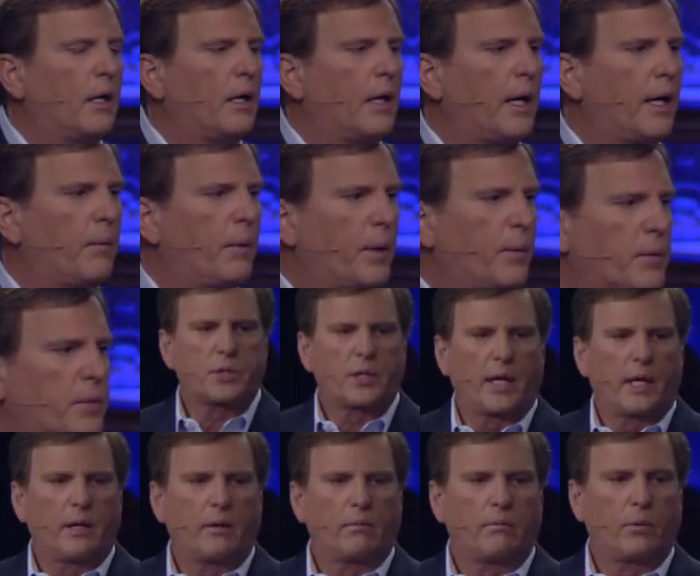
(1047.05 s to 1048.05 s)
And we would
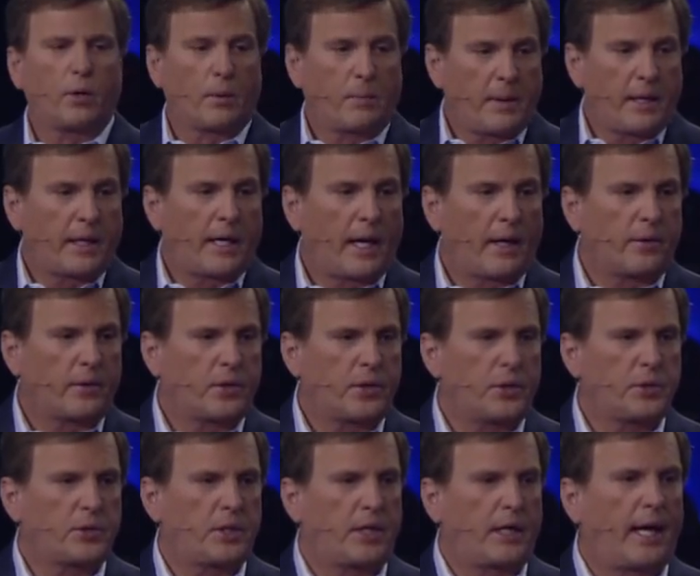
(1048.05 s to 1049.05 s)
say, we're going to be together
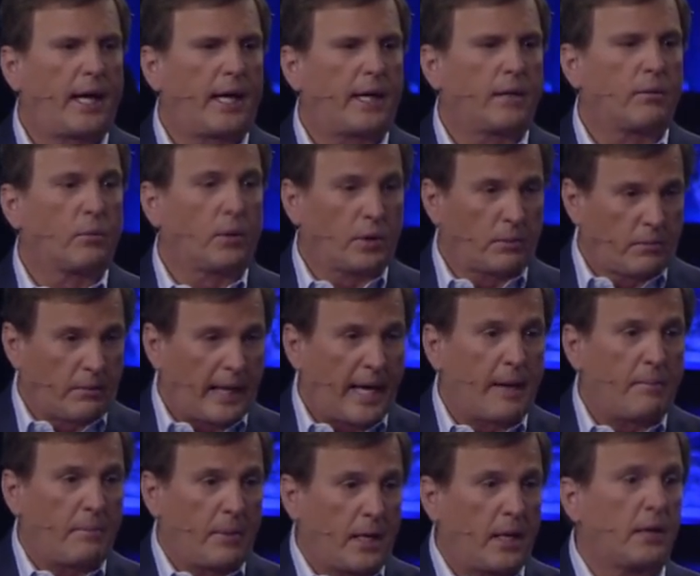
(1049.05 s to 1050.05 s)
Tuesday night. Well,
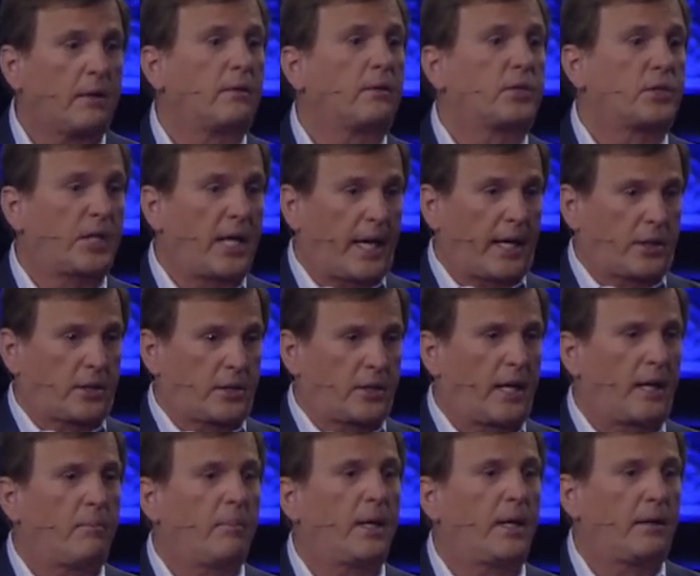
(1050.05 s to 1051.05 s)
that meant sex.
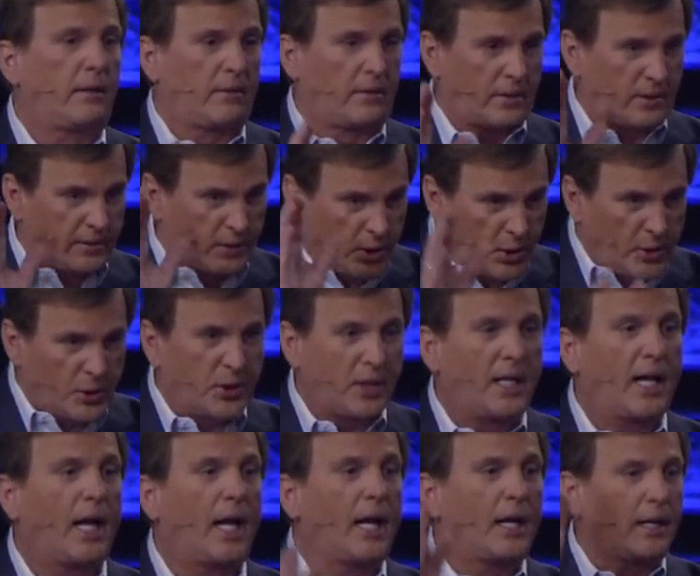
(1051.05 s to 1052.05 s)
That meant Tuesday
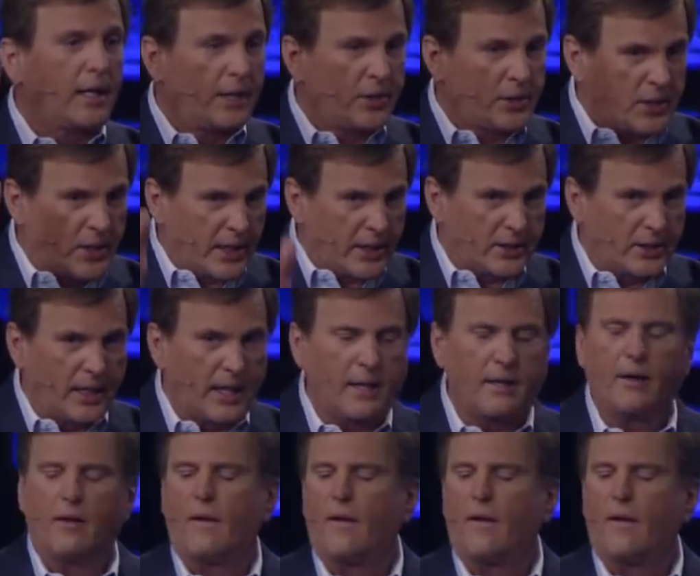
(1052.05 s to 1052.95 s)
night is sex night.